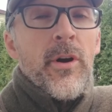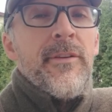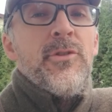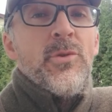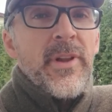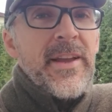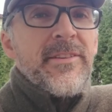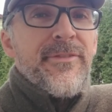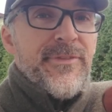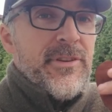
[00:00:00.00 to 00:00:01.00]
if you like
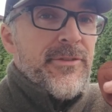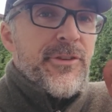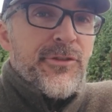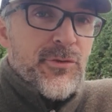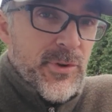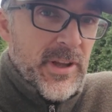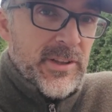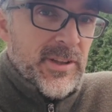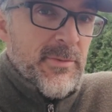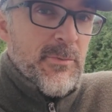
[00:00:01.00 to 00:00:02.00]
to feel the string a
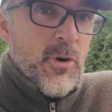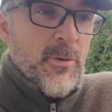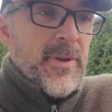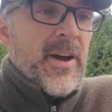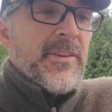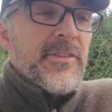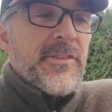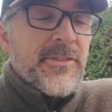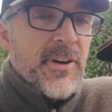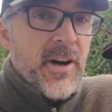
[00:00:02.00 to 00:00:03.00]
little bit more. Because it's
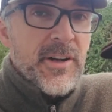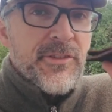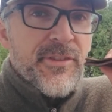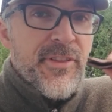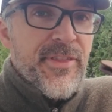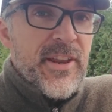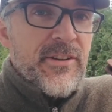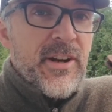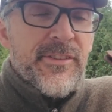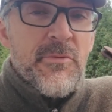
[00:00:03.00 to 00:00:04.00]
a touch
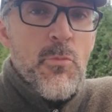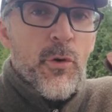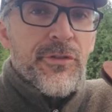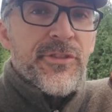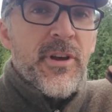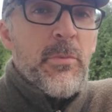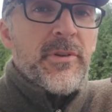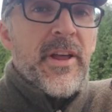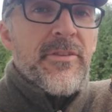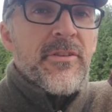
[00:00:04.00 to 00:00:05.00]
thinner and it's a more supple
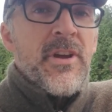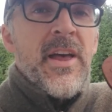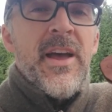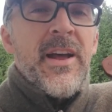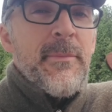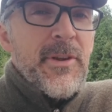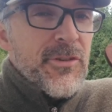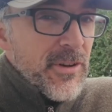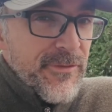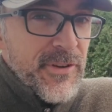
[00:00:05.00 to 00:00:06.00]
leather, that means
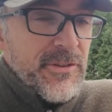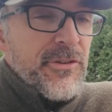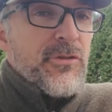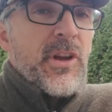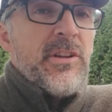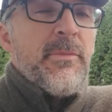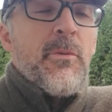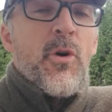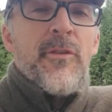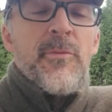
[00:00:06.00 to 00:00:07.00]
you're gonna feel the string a little bit
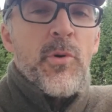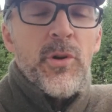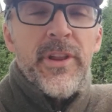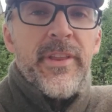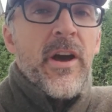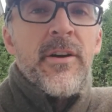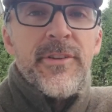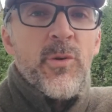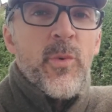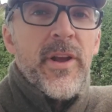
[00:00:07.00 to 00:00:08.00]
more if you're pulling like
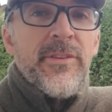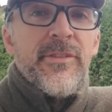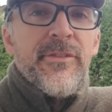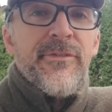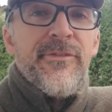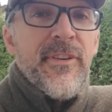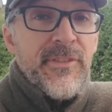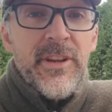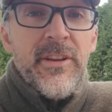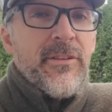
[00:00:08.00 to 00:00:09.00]
hunting weights of
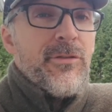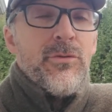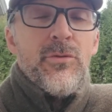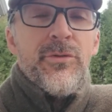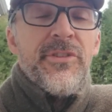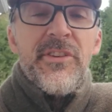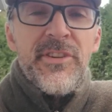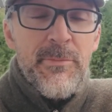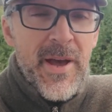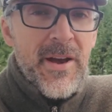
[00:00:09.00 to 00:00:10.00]
50 to
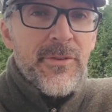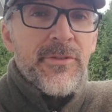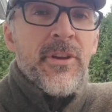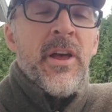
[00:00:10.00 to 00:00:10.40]
60 pounds.